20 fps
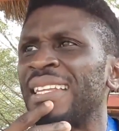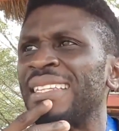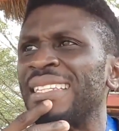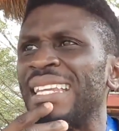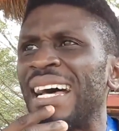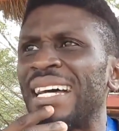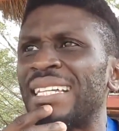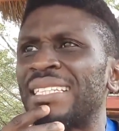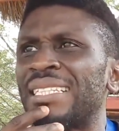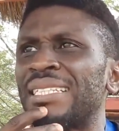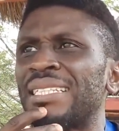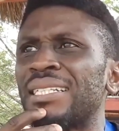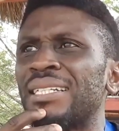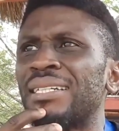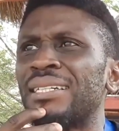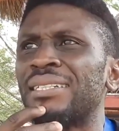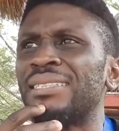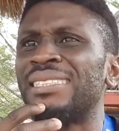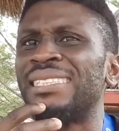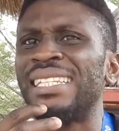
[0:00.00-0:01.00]
that
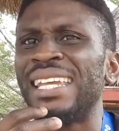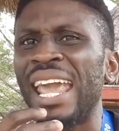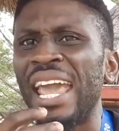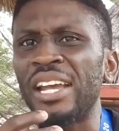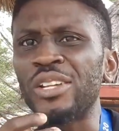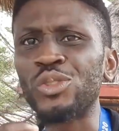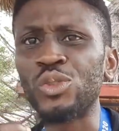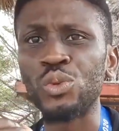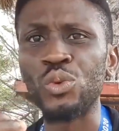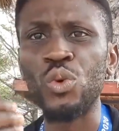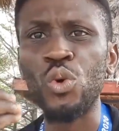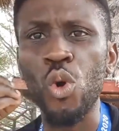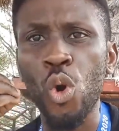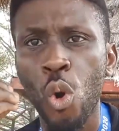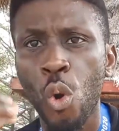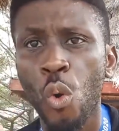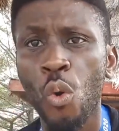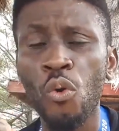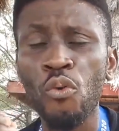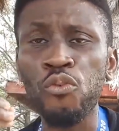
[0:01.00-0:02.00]
dare to
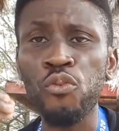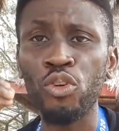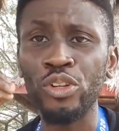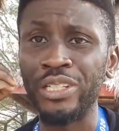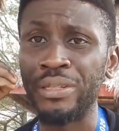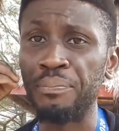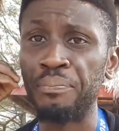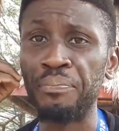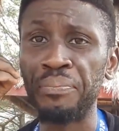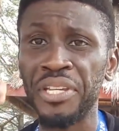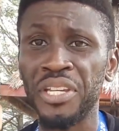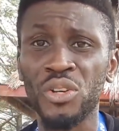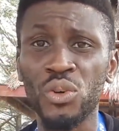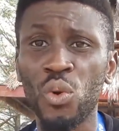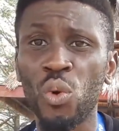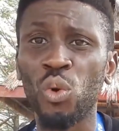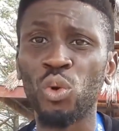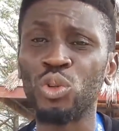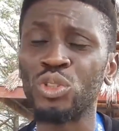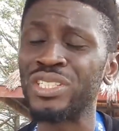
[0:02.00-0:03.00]
go for the big
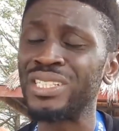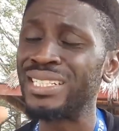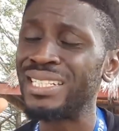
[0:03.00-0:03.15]
goals,